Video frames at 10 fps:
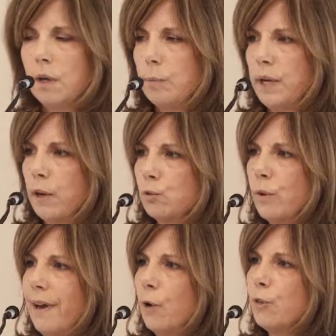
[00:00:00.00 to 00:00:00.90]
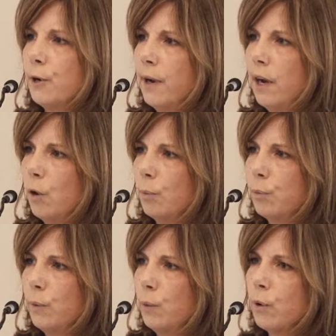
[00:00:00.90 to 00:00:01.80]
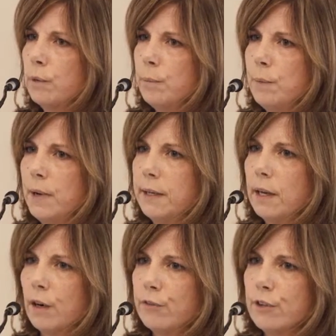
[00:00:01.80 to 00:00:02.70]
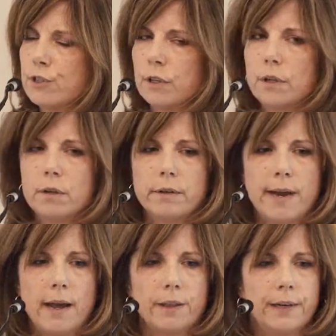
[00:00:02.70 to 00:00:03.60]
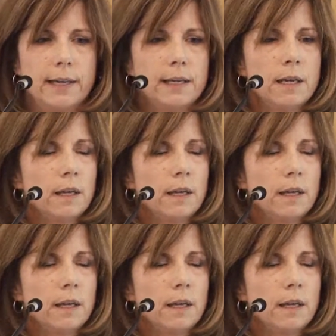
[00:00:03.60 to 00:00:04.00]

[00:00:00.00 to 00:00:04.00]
because without their help, we wouldn't be making our vision a reality.